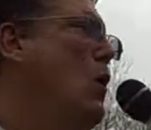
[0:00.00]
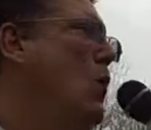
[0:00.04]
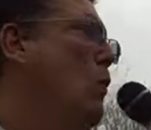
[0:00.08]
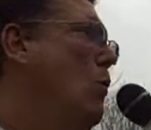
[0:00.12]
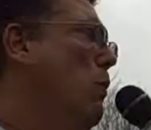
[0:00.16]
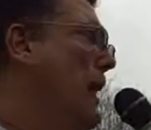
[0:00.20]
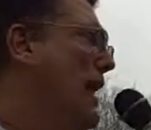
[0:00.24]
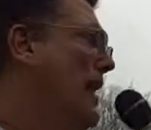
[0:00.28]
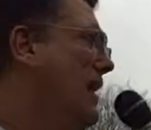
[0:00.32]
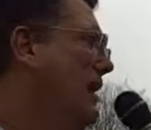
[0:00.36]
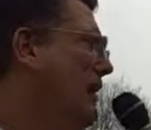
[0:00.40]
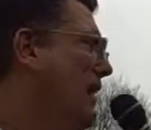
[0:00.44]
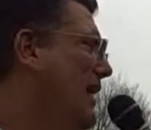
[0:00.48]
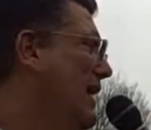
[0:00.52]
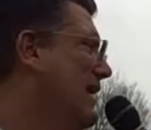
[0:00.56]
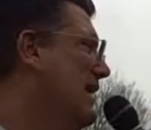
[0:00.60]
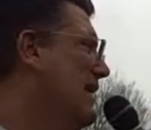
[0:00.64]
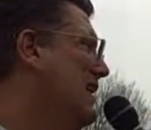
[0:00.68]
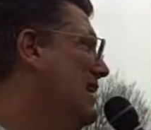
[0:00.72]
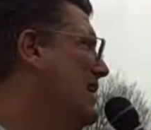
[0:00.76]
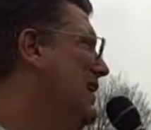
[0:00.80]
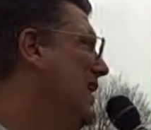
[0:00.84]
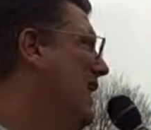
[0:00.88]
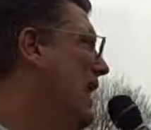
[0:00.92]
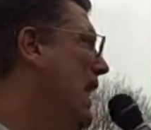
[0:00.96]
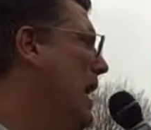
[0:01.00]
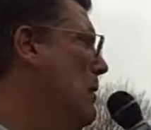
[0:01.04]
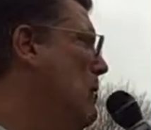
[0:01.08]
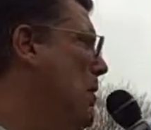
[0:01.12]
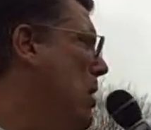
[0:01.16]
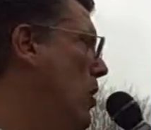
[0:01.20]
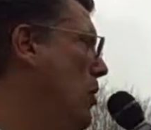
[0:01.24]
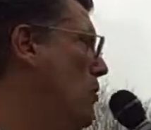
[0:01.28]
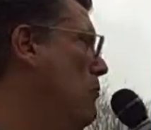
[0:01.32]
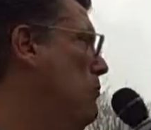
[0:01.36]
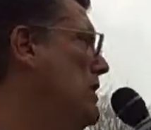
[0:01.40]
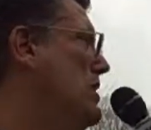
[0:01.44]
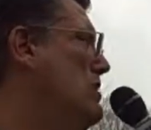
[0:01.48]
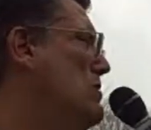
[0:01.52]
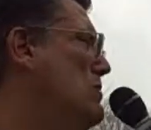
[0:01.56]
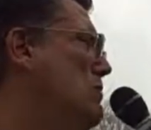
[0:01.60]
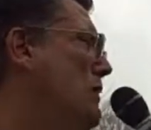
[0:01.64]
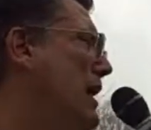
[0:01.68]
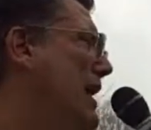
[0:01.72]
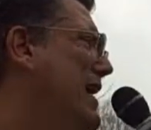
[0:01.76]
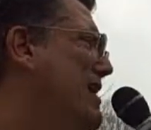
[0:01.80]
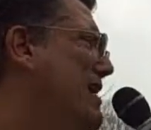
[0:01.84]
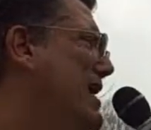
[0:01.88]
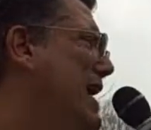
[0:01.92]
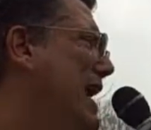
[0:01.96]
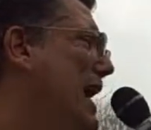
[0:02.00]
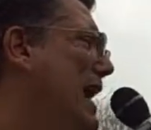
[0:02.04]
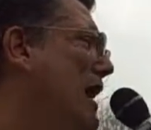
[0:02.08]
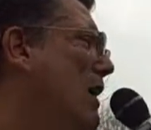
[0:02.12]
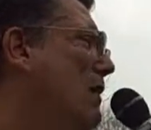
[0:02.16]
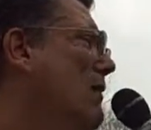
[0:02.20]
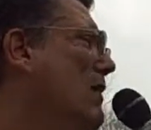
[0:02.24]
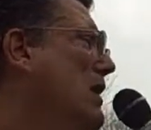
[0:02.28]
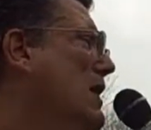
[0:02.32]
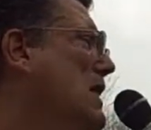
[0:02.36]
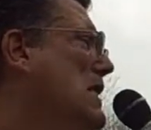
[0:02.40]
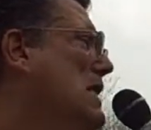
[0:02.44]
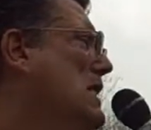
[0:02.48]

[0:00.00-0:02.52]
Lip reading: Well, I'm homeless right now.